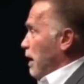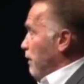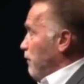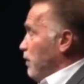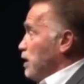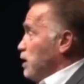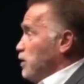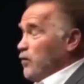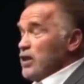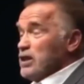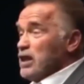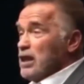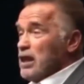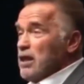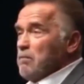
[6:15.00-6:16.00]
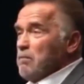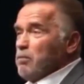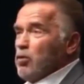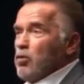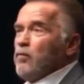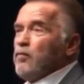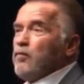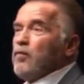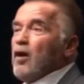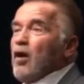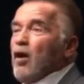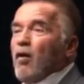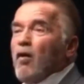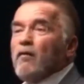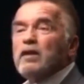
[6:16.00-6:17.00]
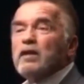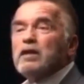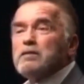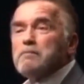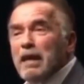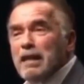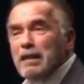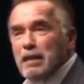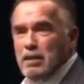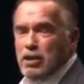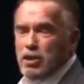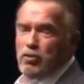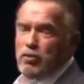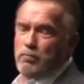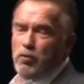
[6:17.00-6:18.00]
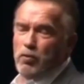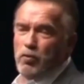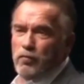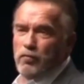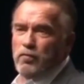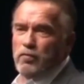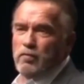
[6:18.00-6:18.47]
If it is physically improve or if it is mentally to improve.